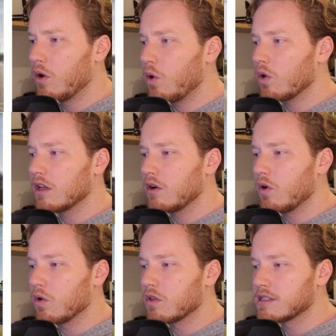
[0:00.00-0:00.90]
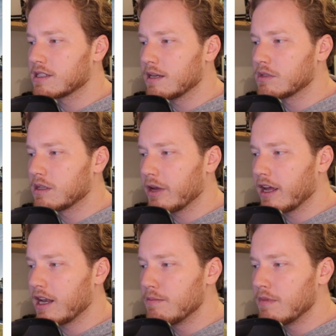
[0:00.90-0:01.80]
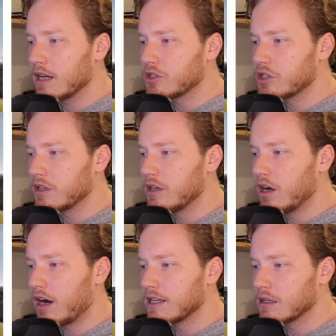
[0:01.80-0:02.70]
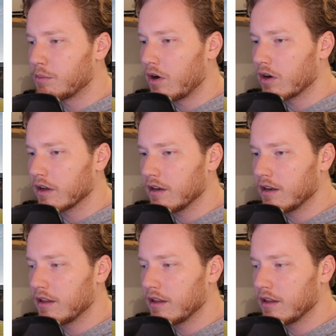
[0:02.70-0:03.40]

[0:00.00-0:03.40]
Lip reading: All in all, this seems to be a much nicer pocket